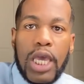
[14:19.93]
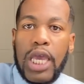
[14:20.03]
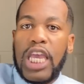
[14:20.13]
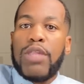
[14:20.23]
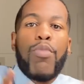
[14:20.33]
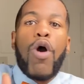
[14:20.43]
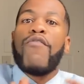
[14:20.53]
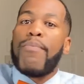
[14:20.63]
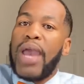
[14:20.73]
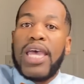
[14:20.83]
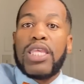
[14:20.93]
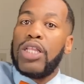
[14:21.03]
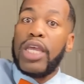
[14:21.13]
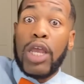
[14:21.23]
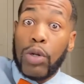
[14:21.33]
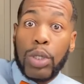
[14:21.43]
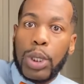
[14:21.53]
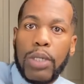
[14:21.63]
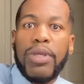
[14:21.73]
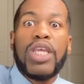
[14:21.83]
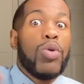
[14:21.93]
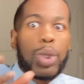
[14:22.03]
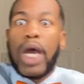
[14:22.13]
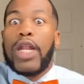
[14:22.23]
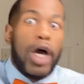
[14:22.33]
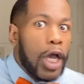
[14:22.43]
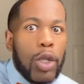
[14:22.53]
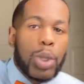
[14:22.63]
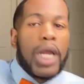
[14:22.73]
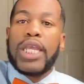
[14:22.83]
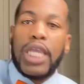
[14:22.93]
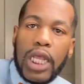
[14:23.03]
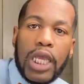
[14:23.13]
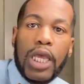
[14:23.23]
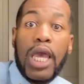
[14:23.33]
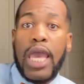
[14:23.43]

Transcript: is more of a masculine energy because you're trying to hunt, you're trying to get it.